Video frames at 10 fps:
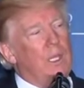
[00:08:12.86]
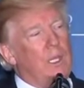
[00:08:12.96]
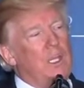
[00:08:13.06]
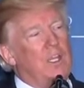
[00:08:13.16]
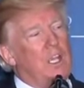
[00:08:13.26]

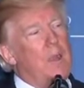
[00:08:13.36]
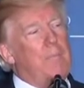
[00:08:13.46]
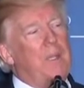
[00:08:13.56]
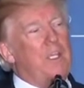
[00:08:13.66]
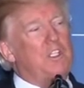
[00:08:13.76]
in the
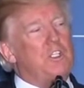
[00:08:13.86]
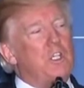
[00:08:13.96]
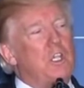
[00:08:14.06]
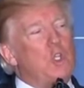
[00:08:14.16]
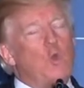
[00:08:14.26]
company's
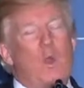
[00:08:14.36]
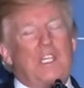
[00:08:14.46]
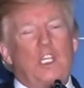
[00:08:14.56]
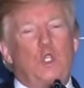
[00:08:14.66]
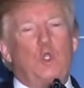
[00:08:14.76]

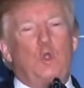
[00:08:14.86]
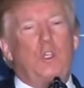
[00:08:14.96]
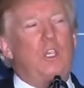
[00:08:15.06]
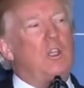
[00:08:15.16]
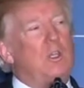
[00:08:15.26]

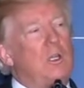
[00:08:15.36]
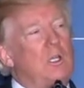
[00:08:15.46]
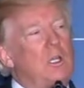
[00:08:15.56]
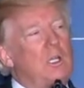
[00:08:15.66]
22-year